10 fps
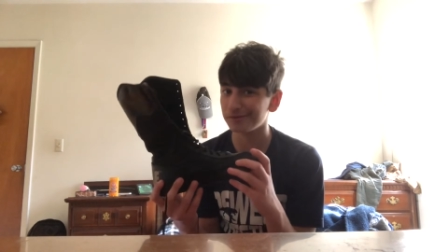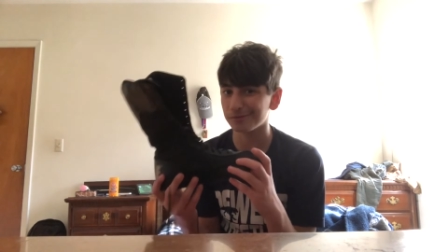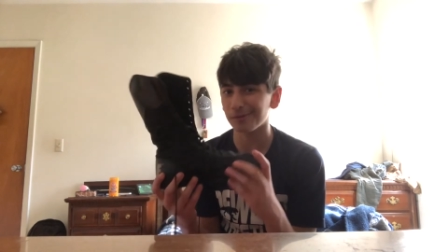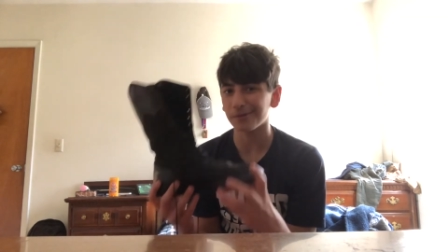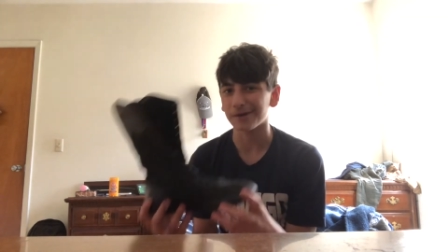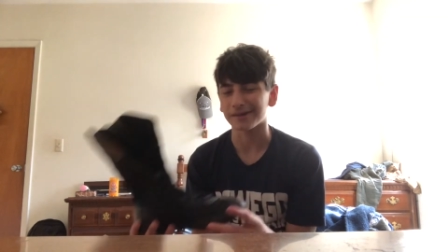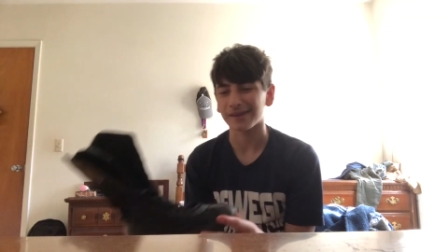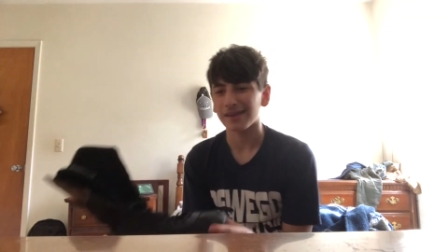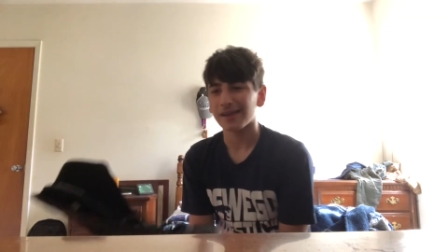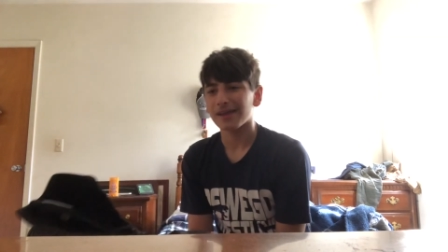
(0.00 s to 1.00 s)
will work.
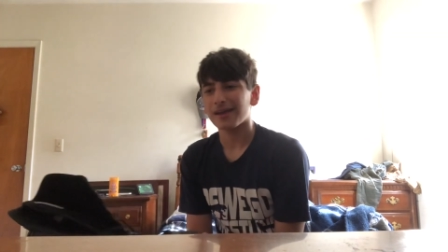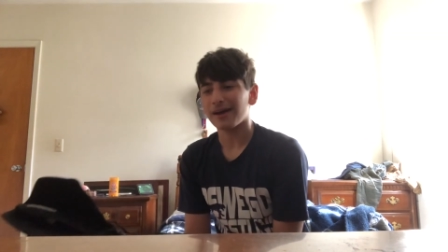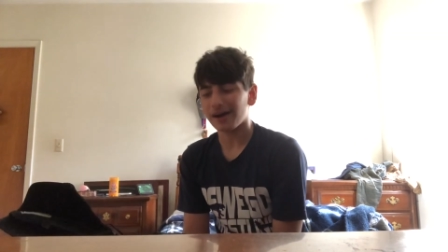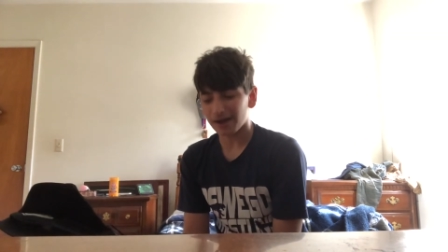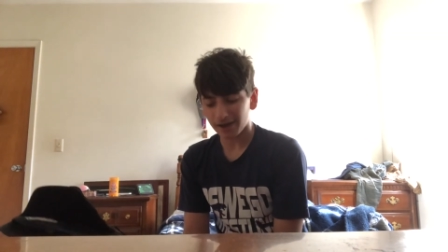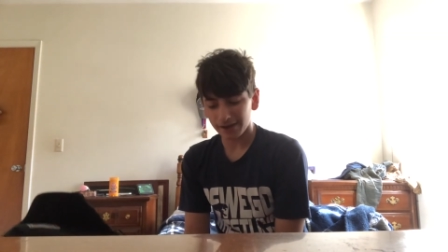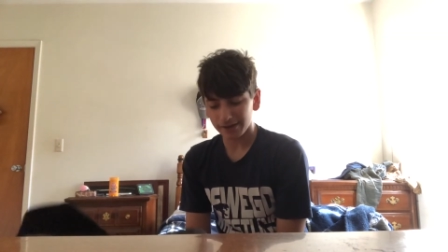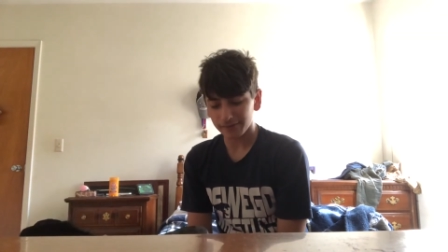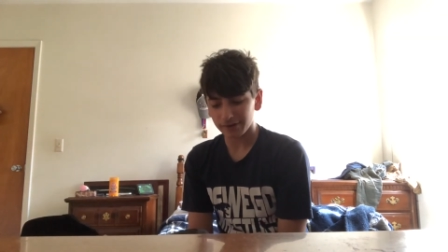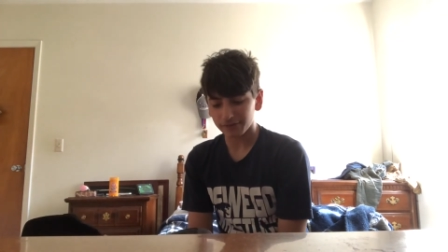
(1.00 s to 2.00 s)
And
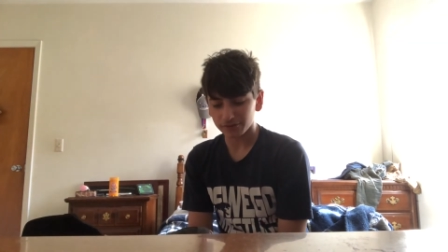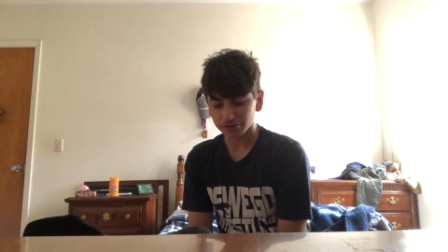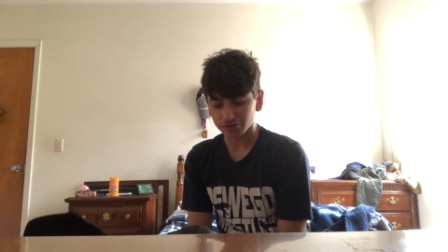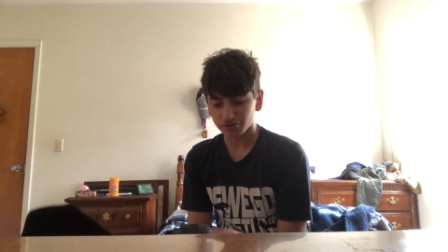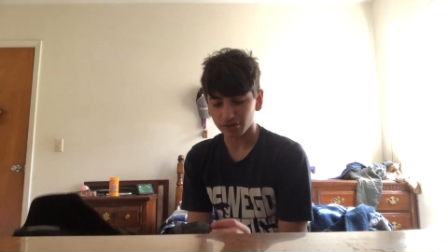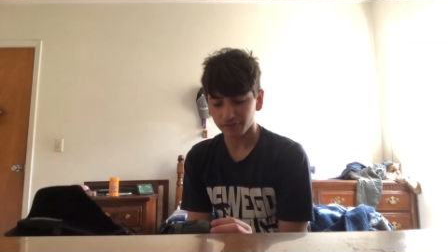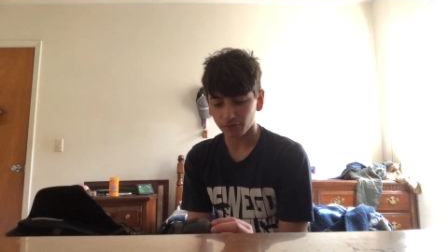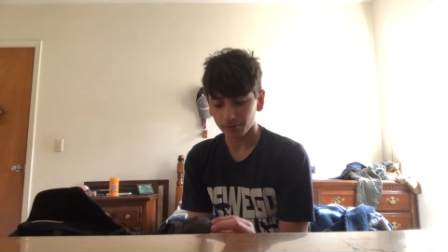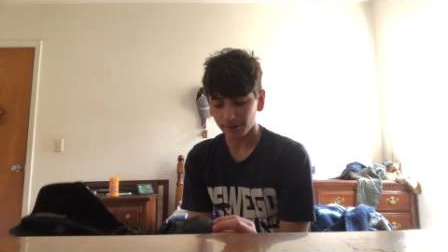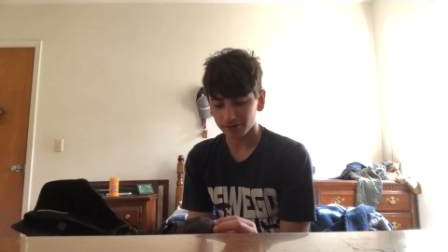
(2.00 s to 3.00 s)
even if you're just looking for a
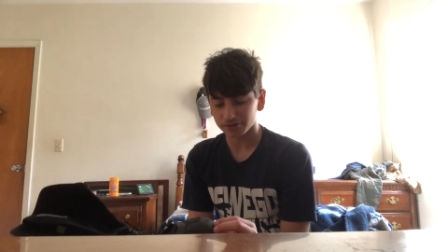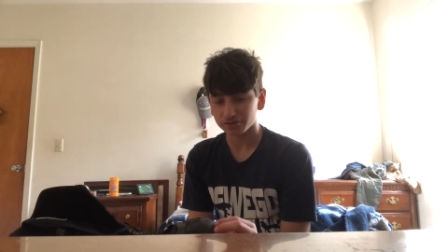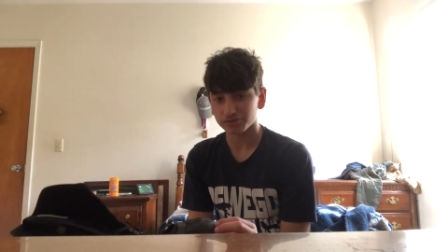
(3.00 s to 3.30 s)
boxing